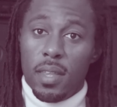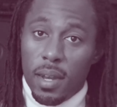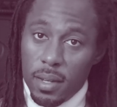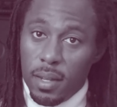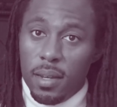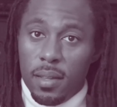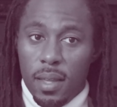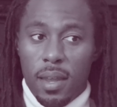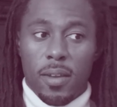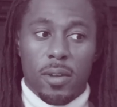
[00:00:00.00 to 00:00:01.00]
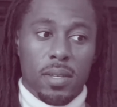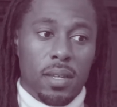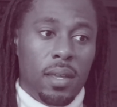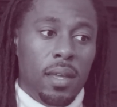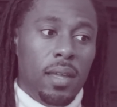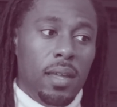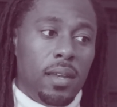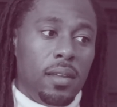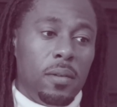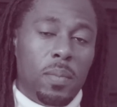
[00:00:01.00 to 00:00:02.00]
And then I did, and then I got it.
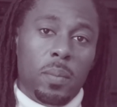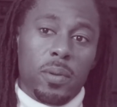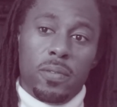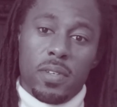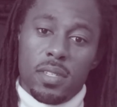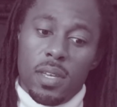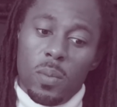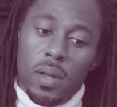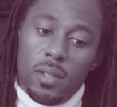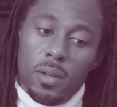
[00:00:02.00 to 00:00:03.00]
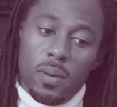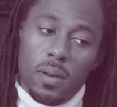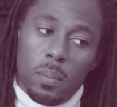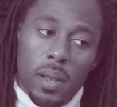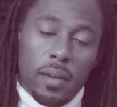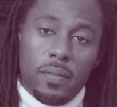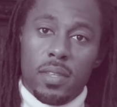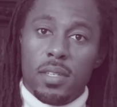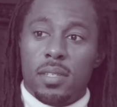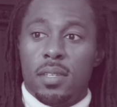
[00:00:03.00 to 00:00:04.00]
And other people who've just said, why don't you apply for
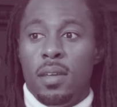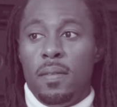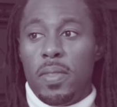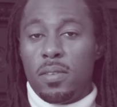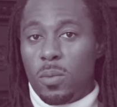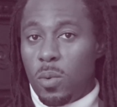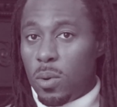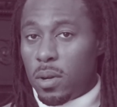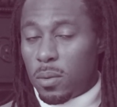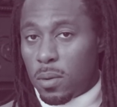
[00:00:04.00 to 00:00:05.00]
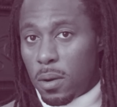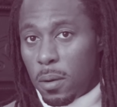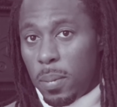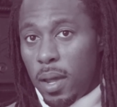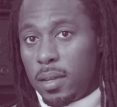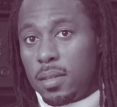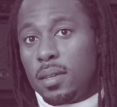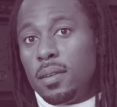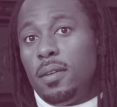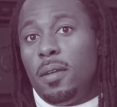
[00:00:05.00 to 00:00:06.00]
this award or apply
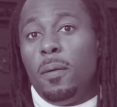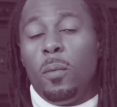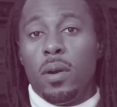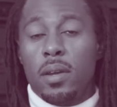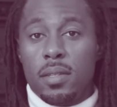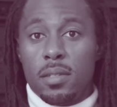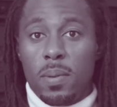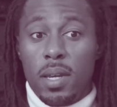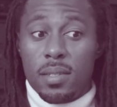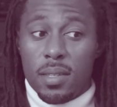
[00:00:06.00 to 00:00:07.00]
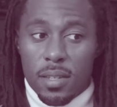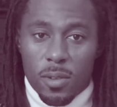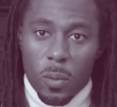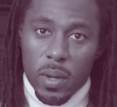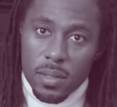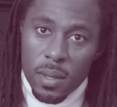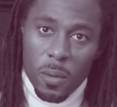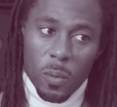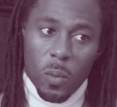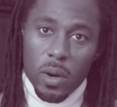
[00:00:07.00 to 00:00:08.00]
to, work at this place? And that's always
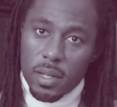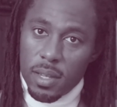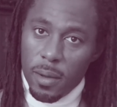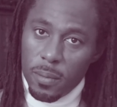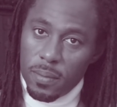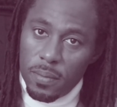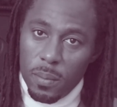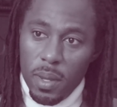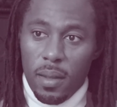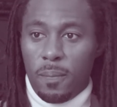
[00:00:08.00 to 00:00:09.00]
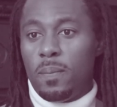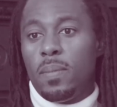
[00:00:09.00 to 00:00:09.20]
worked out for me.